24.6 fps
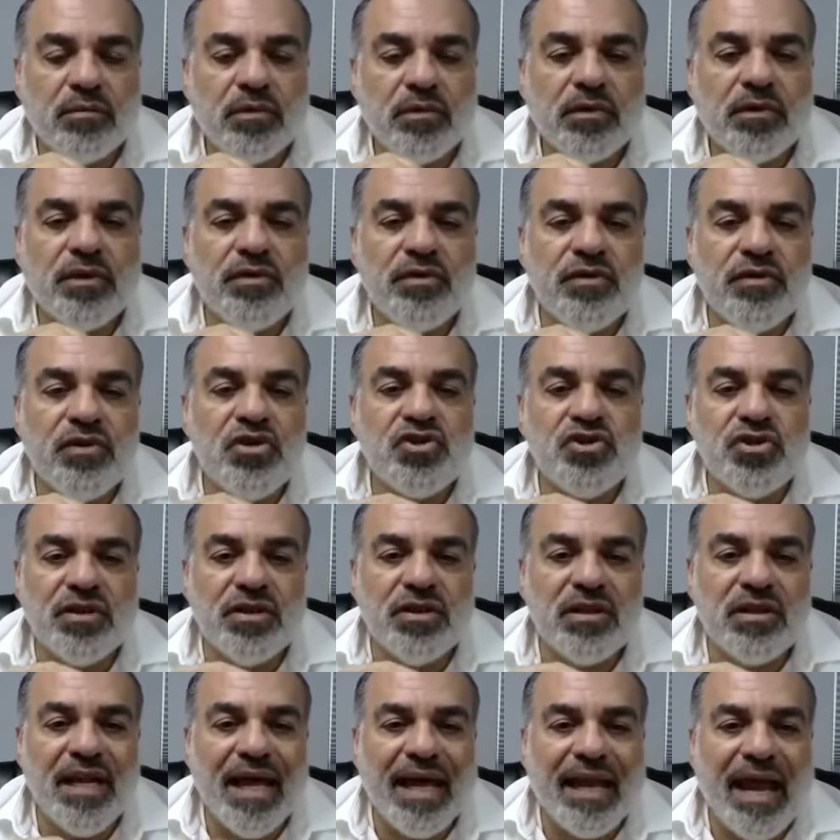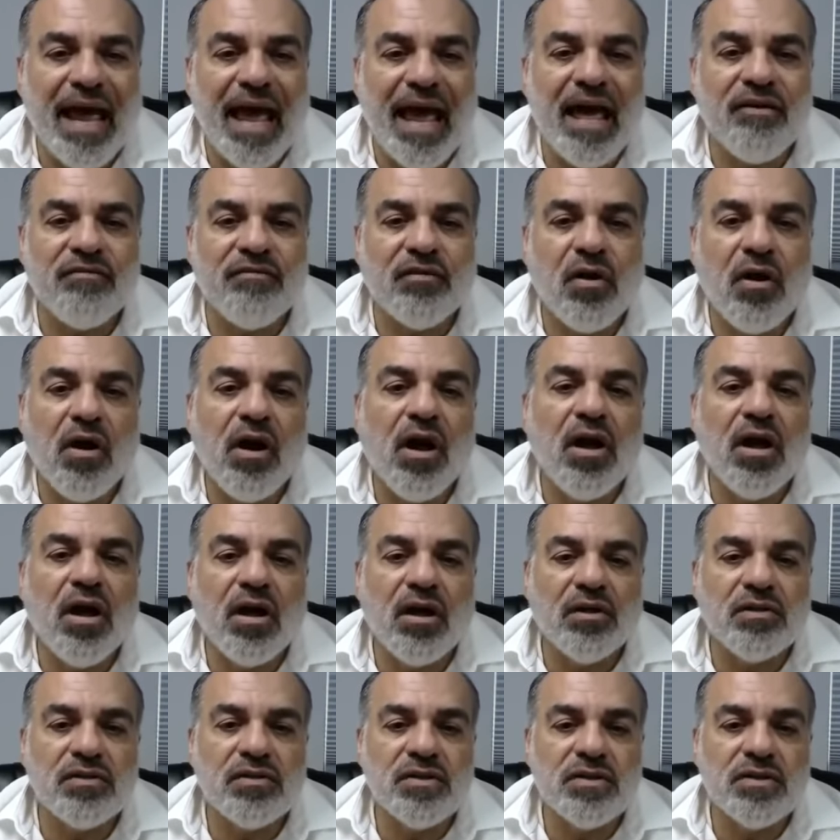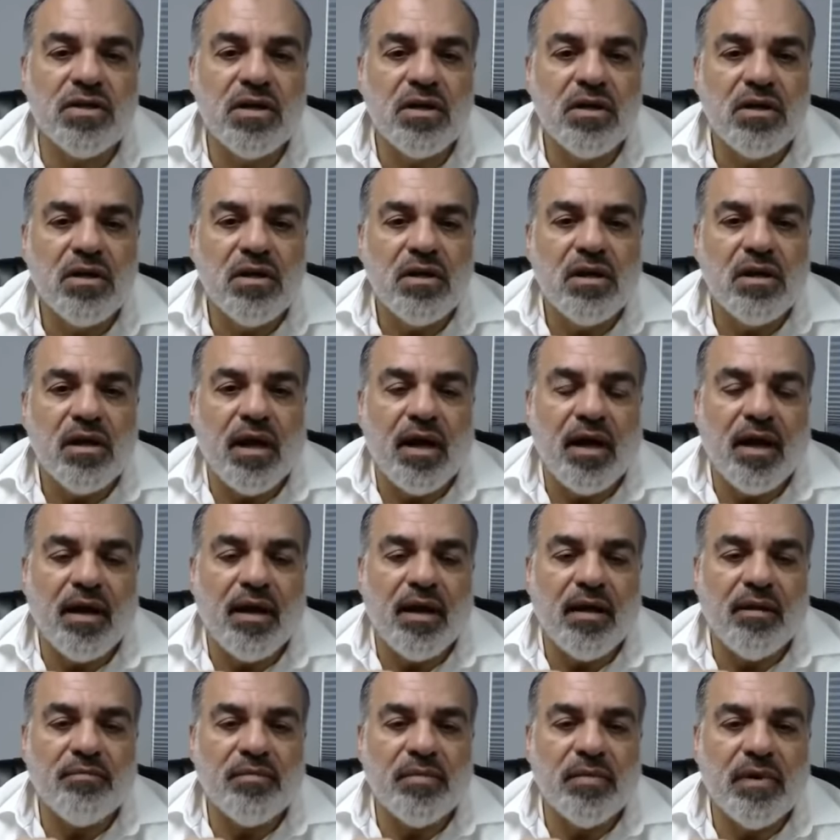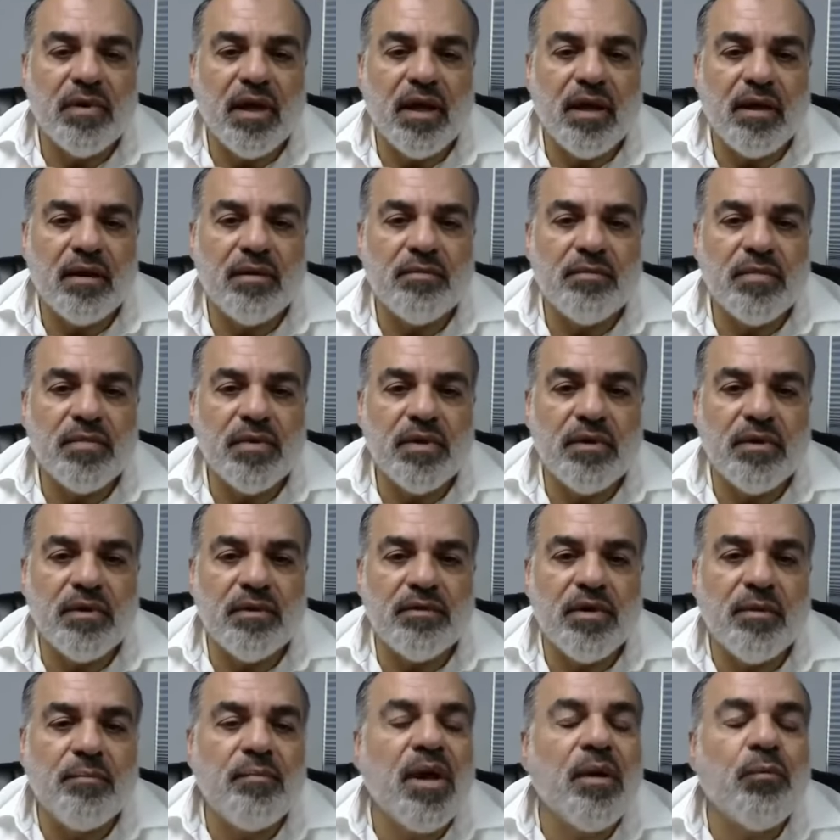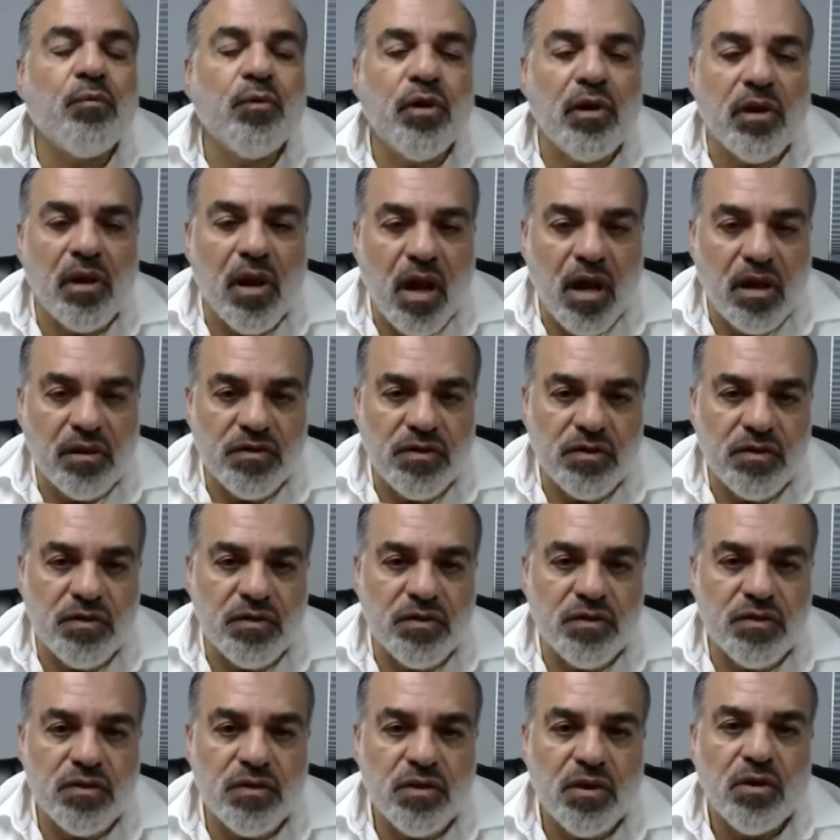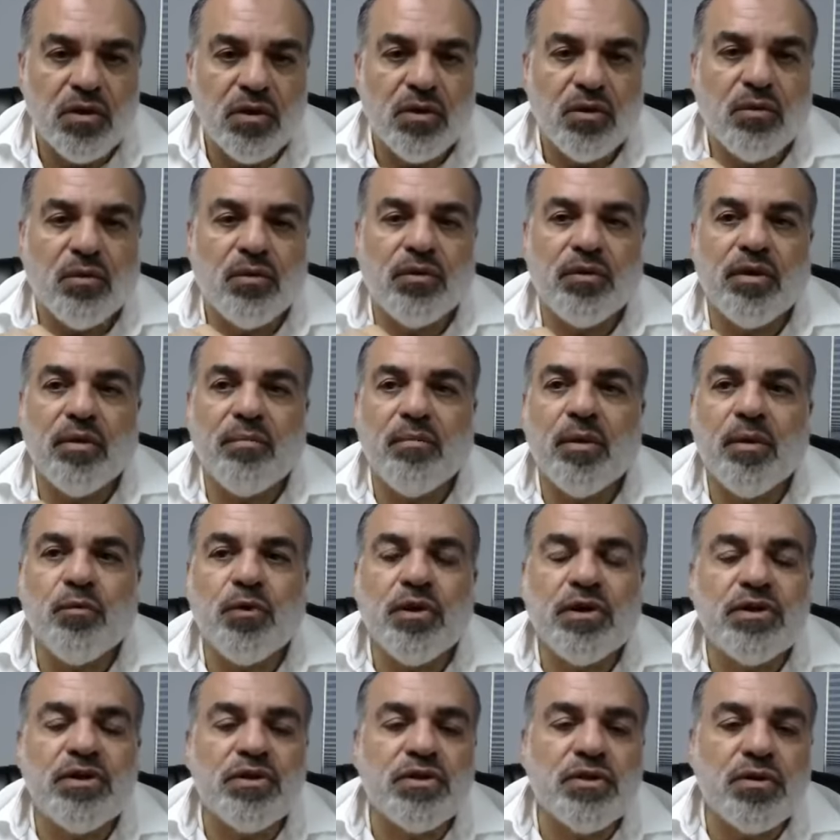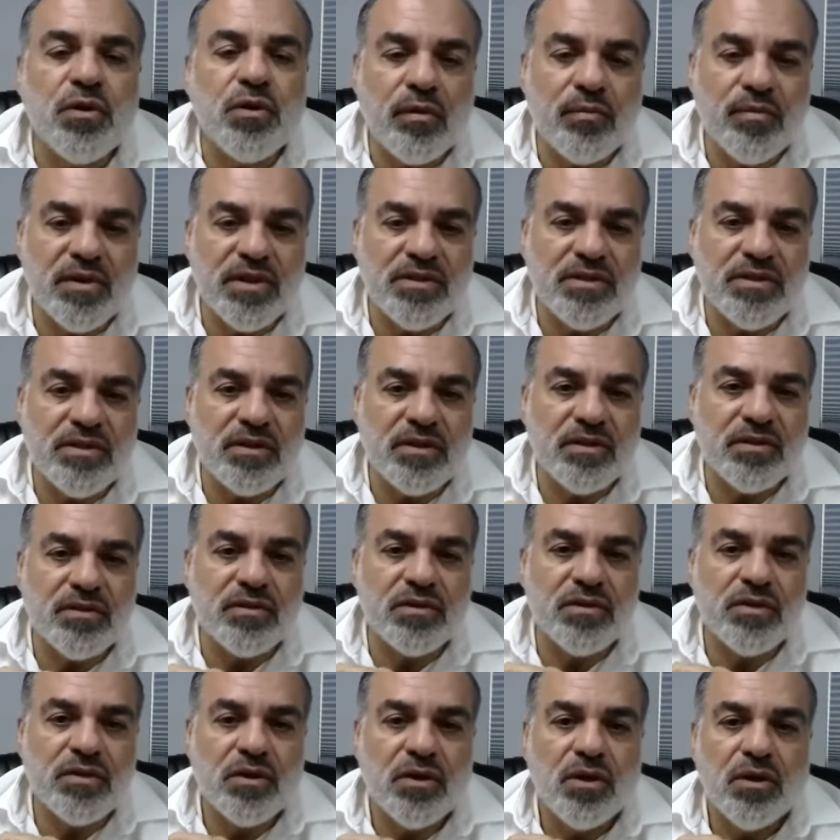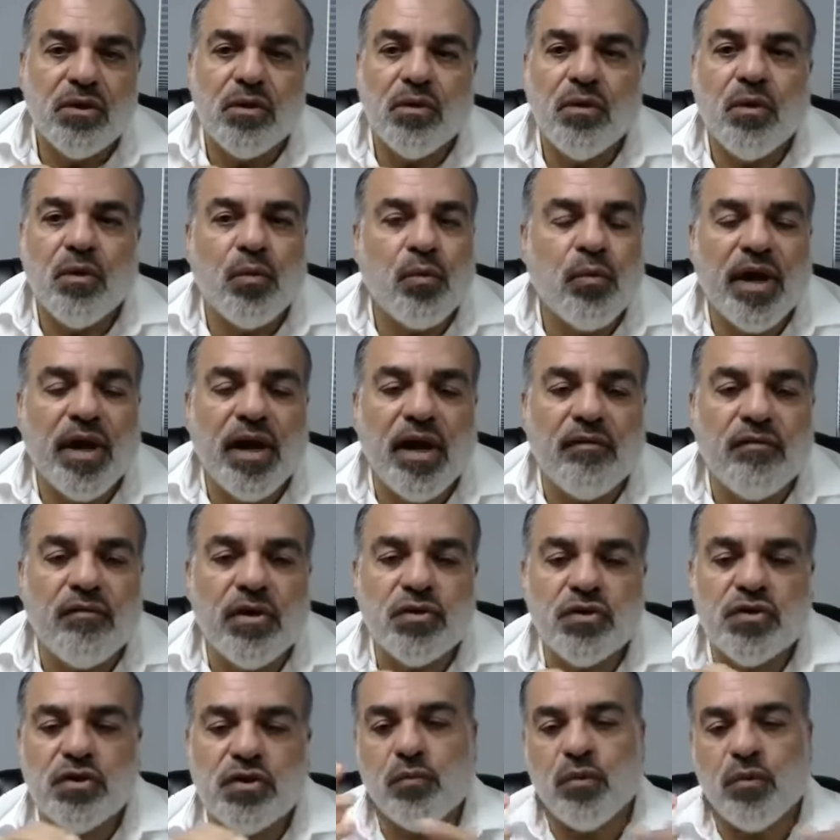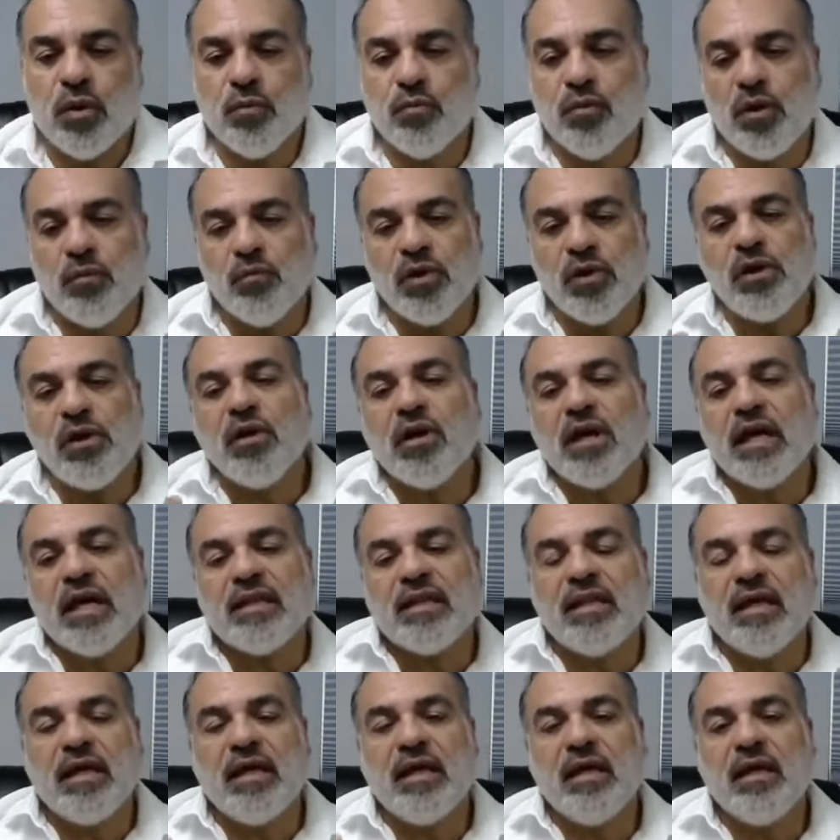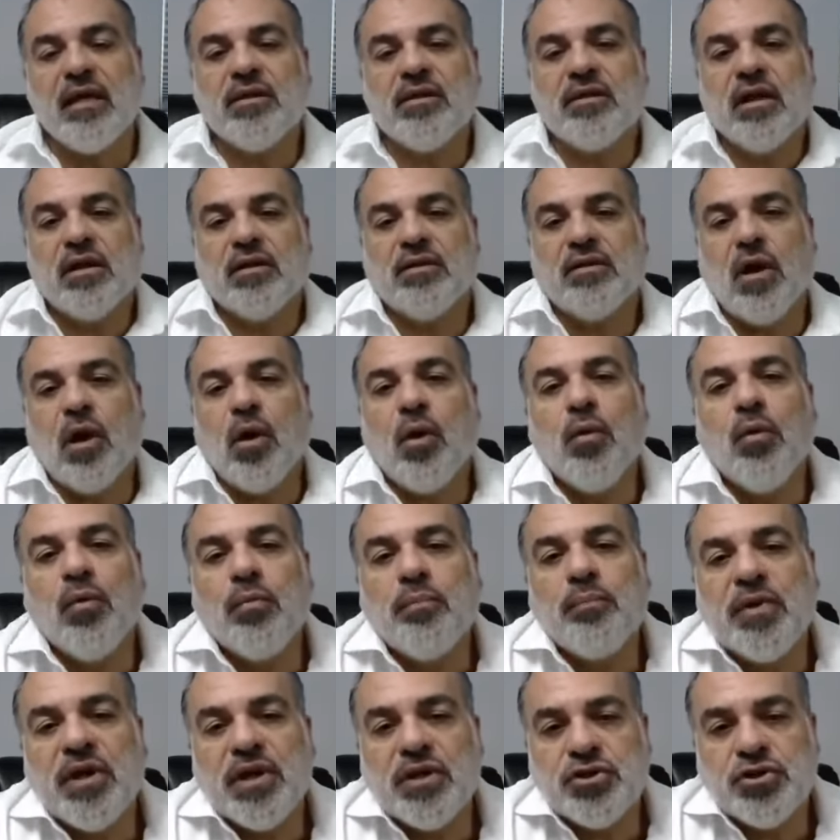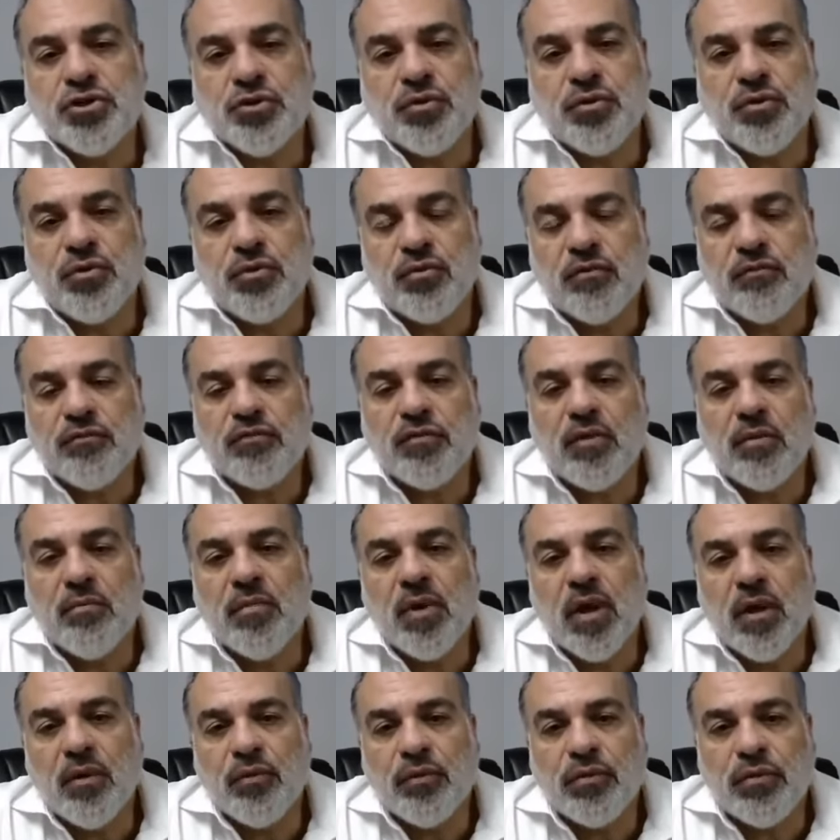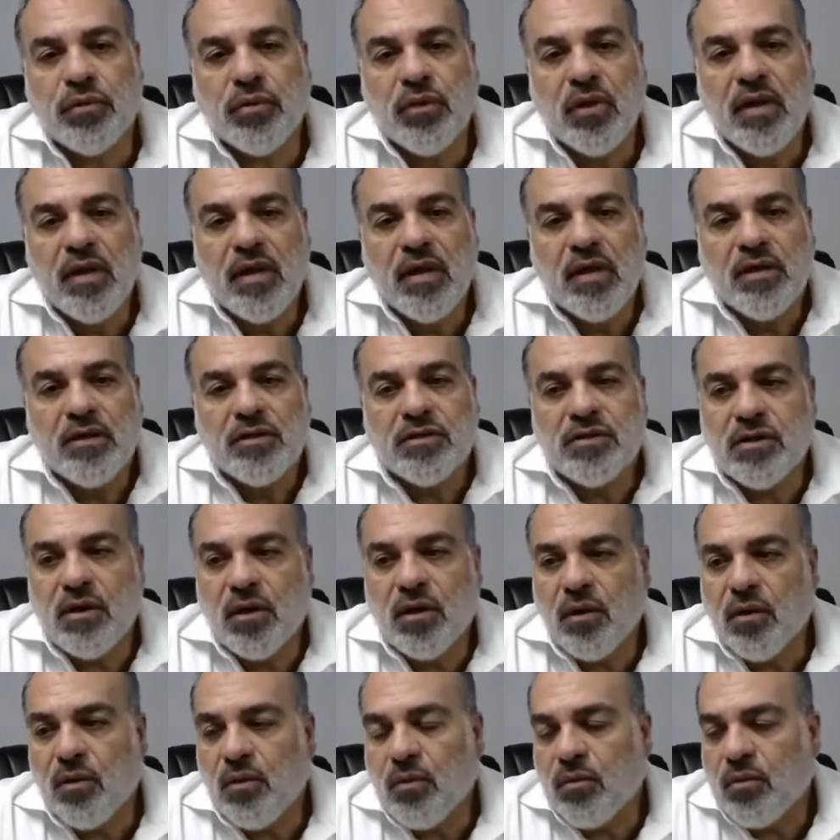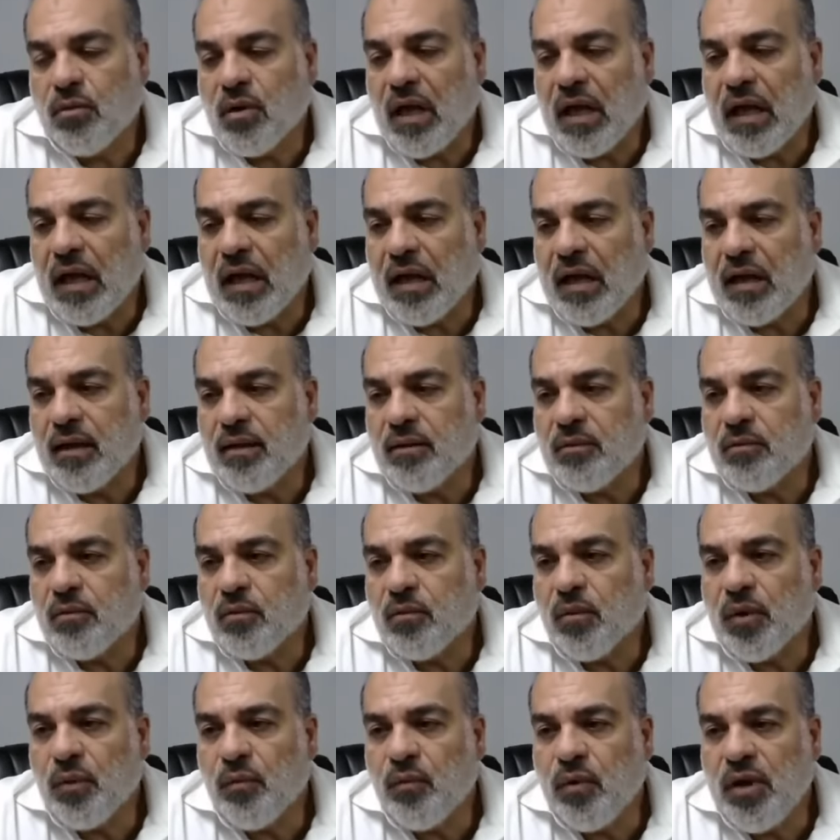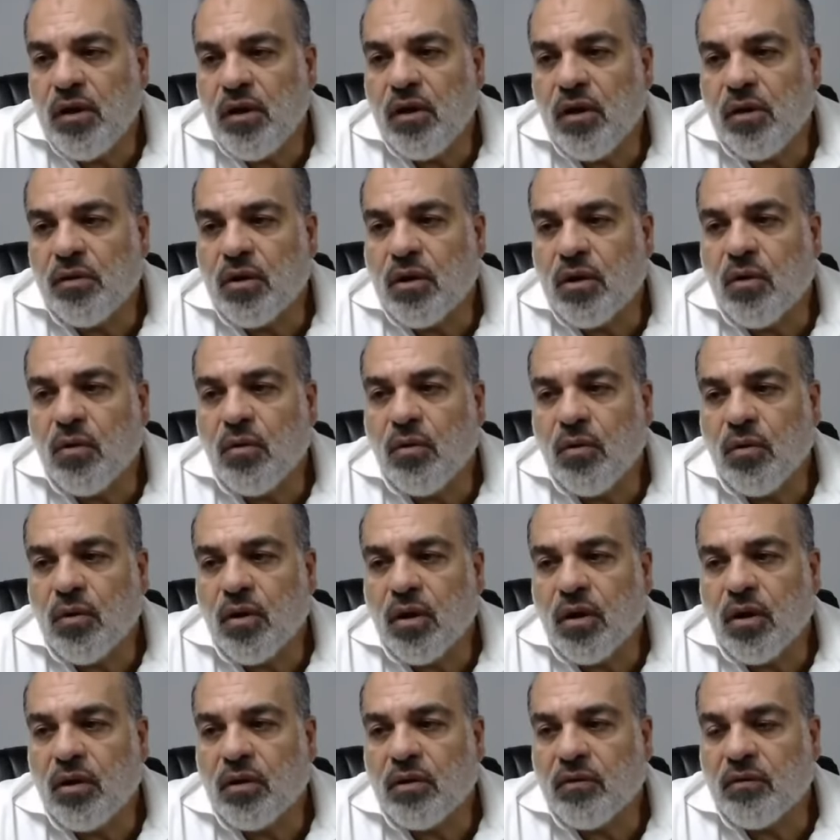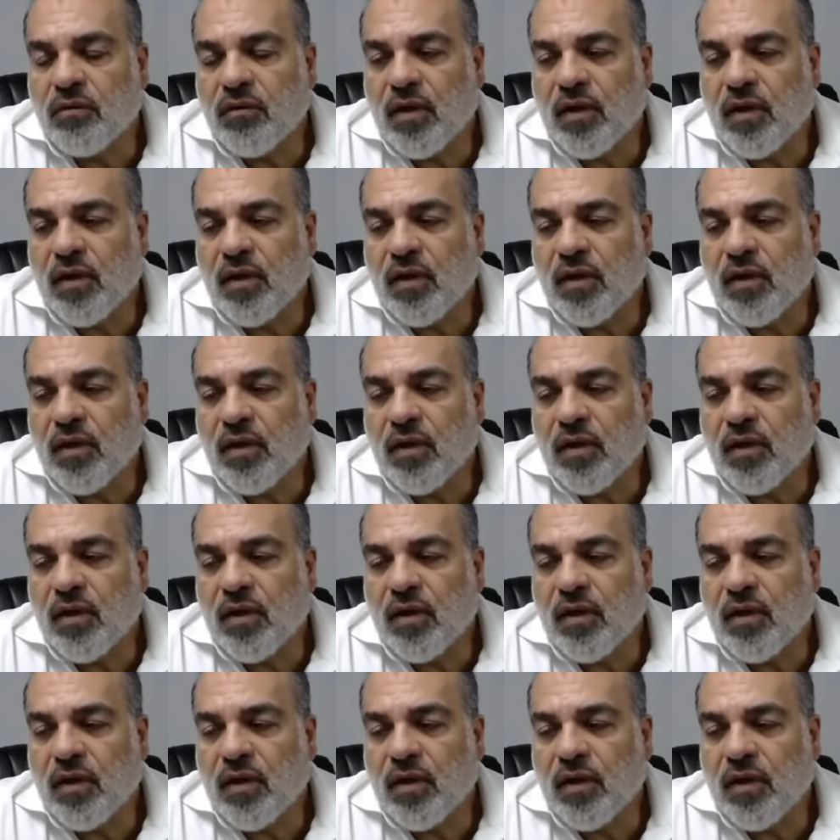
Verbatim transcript: conditions that have caused the memory losses or the memory disturbances or whatever. So we look at the whole picture from both. So when we go to court,